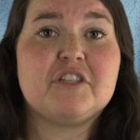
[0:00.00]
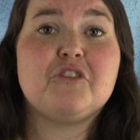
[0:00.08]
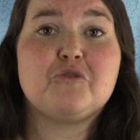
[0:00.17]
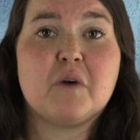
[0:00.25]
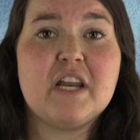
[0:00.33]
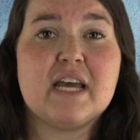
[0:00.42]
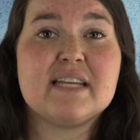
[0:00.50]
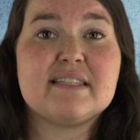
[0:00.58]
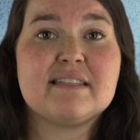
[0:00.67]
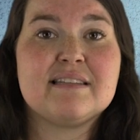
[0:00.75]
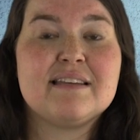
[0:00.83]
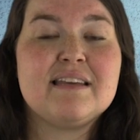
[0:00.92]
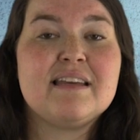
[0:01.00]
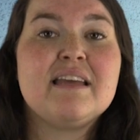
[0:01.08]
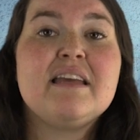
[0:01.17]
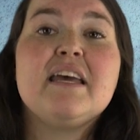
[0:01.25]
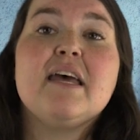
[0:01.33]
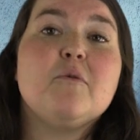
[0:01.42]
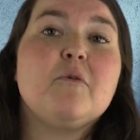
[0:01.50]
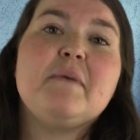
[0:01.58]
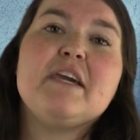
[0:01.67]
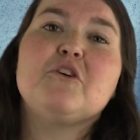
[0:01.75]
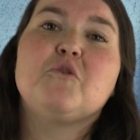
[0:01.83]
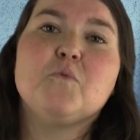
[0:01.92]
to join us. It will
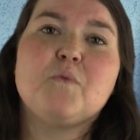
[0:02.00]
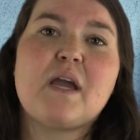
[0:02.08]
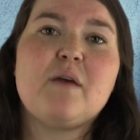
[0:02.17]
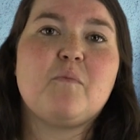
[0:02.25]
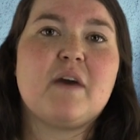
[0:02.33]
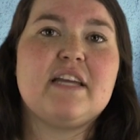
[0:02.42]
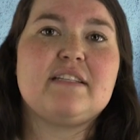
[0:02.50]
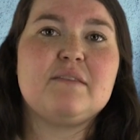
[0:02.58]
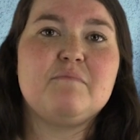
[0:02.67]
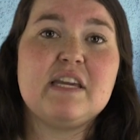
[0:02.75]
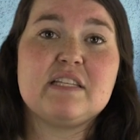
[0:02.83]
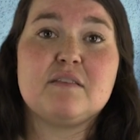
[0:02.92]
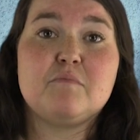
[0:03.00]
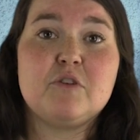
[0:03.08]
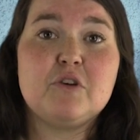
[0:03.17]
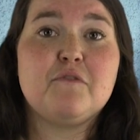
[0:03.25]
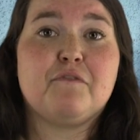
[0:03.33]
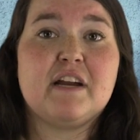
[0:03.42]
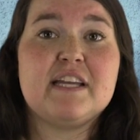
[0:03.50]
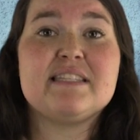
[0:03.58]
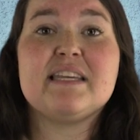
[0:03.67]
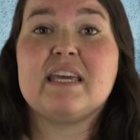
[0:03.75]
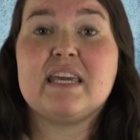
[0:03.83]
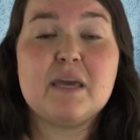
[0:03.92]
be a great way to make some new
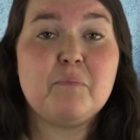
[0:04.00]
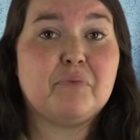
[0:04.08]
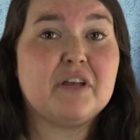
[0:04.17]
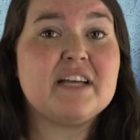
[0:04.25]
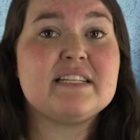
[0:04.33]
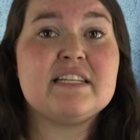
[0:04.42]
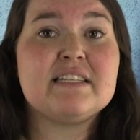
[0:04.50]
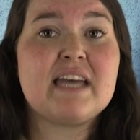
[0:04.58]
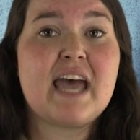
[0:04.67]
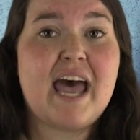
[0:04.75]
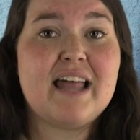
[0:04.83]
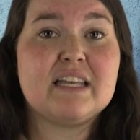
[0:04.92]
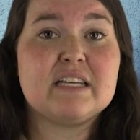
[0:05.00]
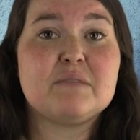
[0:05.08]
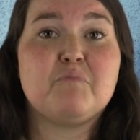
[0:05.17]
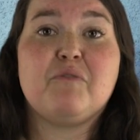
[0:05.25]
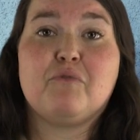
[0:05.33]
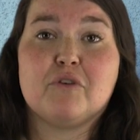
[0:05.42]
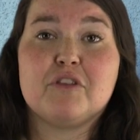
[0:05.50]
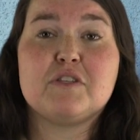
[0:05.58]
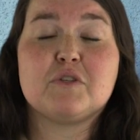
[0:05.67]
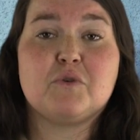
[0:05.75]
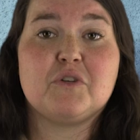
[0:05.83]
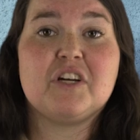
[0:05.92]
friends and get plugged into Atlas before the
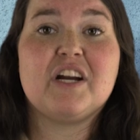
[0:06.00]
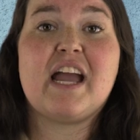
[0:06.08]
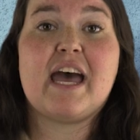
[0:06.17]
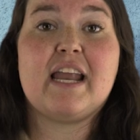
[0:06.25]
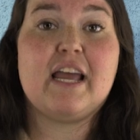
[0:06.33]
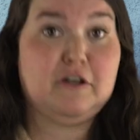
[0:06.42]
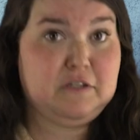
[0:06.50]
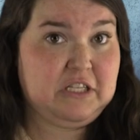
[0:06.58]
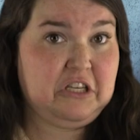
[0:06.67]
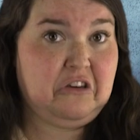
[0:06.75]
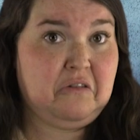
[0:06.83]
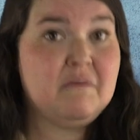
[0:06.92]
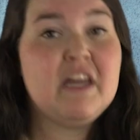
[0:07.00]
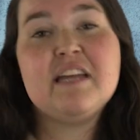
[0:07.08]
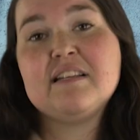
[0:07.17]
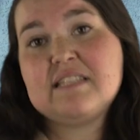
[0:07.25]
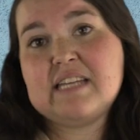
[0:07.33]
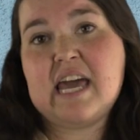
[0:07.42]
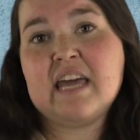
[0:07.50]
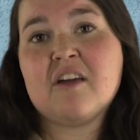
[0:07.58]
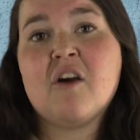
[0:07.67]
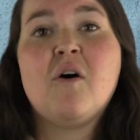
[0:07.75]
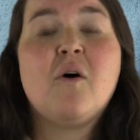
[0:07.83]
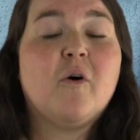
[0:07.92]
school year at LCU, Tech,
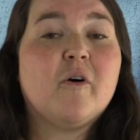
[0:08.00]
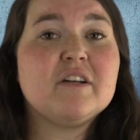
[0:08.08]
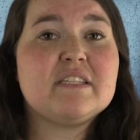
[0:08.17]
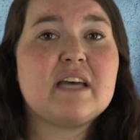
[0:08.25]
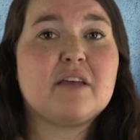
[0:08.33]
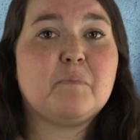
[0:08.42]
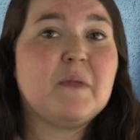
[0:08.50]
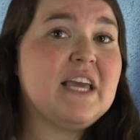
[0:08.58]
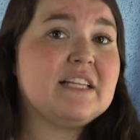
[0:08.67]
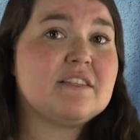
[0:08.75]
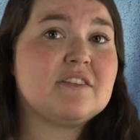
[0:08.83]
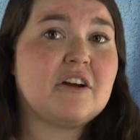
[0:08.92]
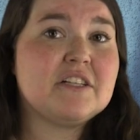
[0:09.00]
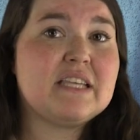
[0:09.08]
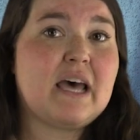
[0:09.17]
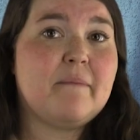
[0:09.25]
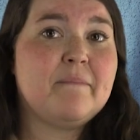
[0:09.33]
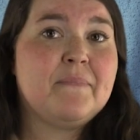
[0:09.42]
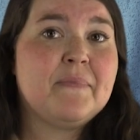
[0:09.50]
or South Plains starts up.